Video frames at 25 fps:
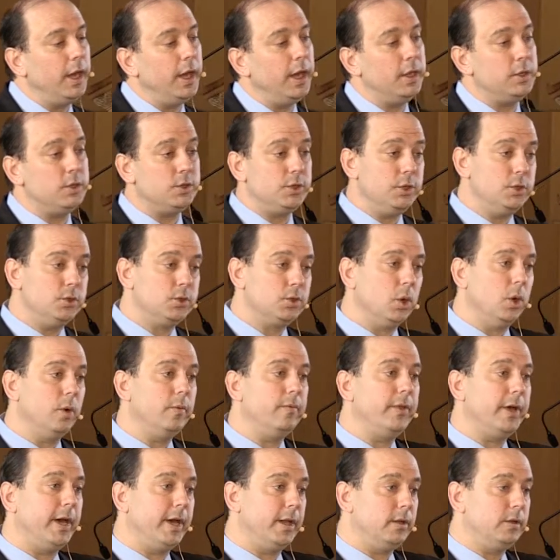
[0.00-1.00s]
And she
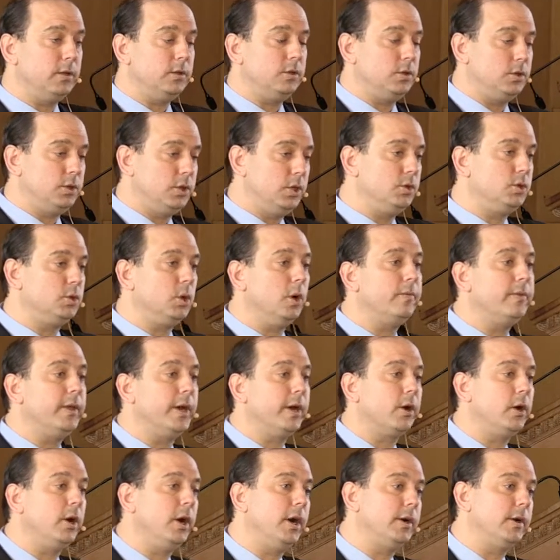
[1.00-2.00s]
drove that, she drove
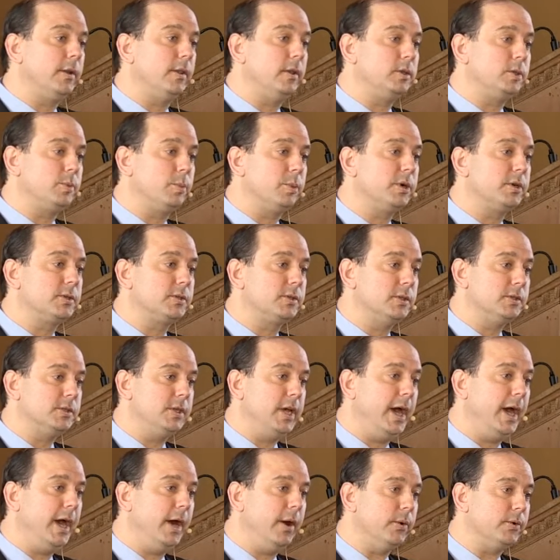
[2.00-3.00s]
that car to this person's
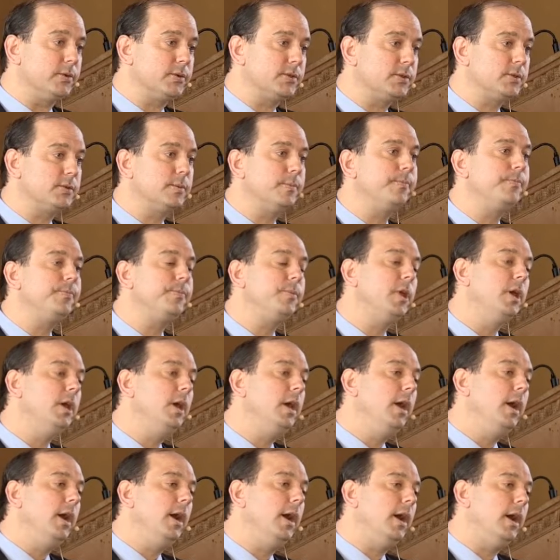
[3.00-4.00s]
house.
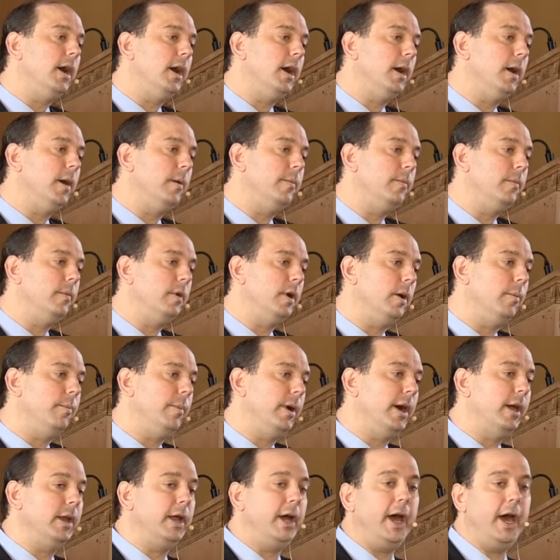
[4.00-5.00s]
Um,
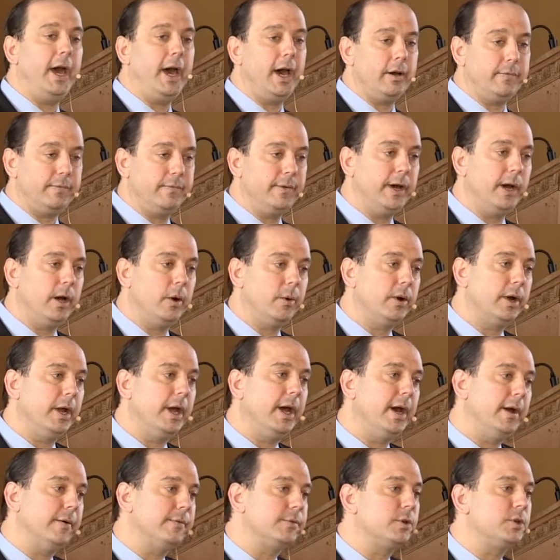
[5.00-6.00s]
about a half hour
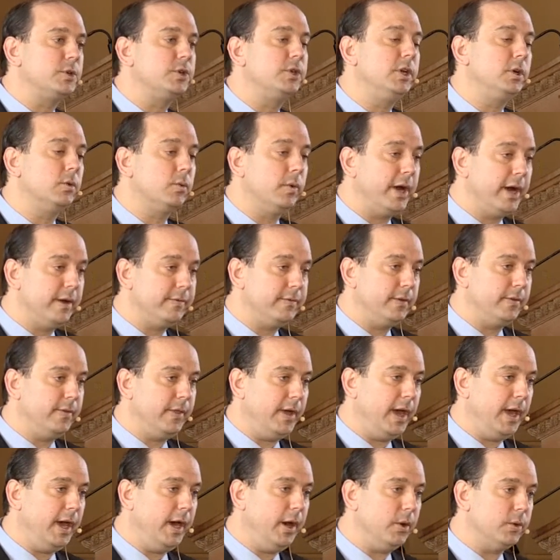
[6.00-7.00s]
after she arrived at
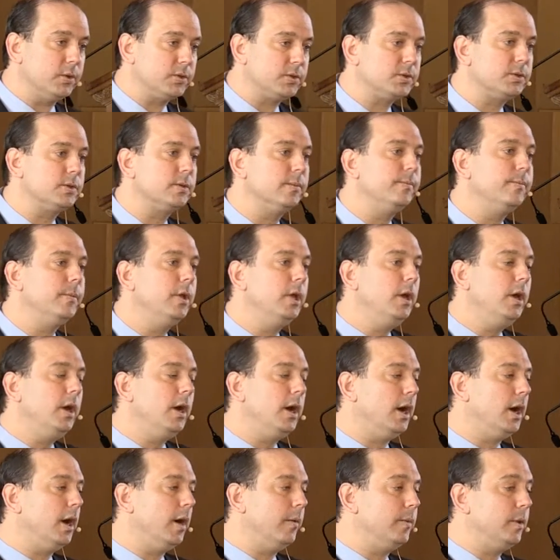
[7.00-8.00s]
the house,
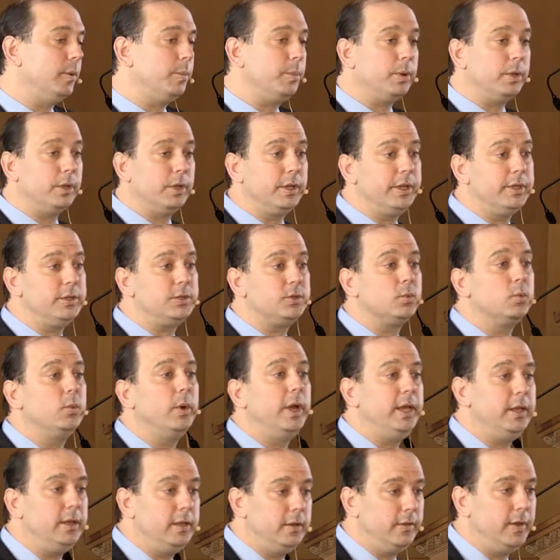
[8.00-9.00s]
um, the police
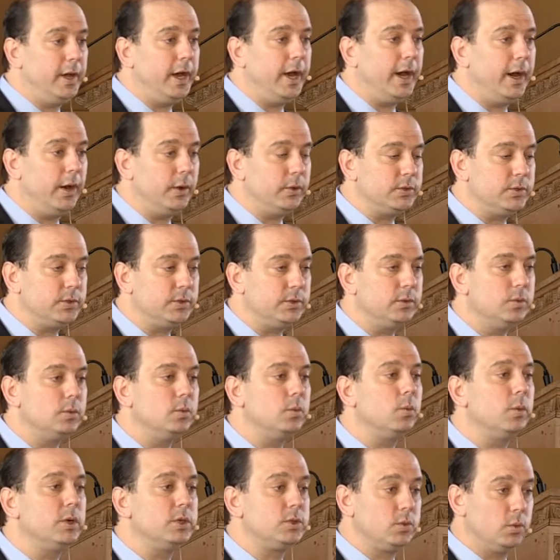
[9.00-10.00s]
raided the house,
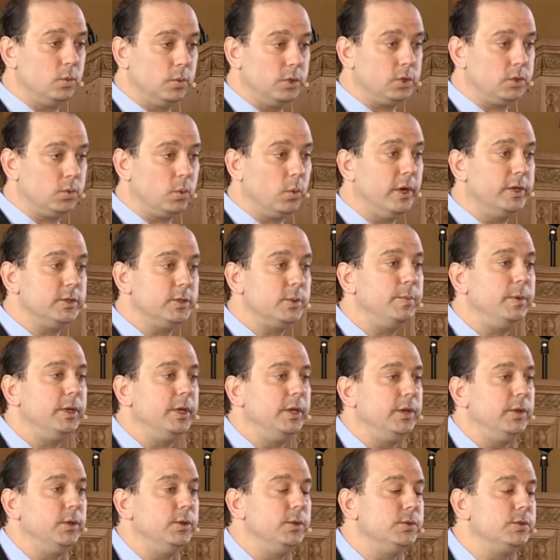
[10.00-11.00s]
which, which was
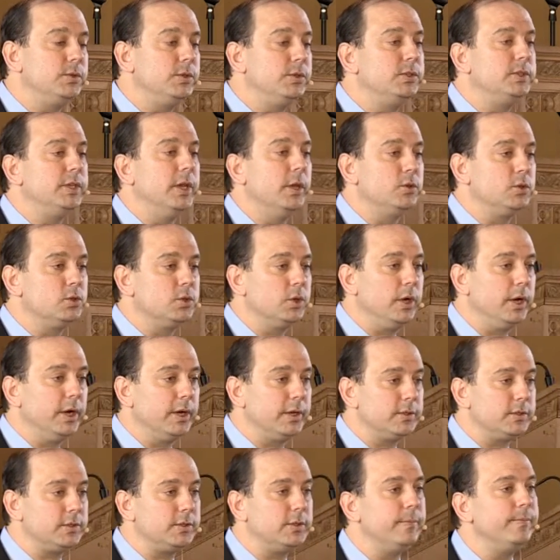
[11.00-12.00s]
being used to sell
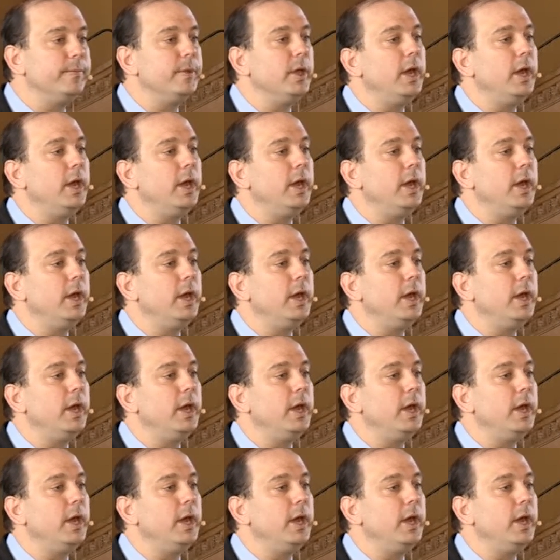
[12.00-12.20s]
drugs.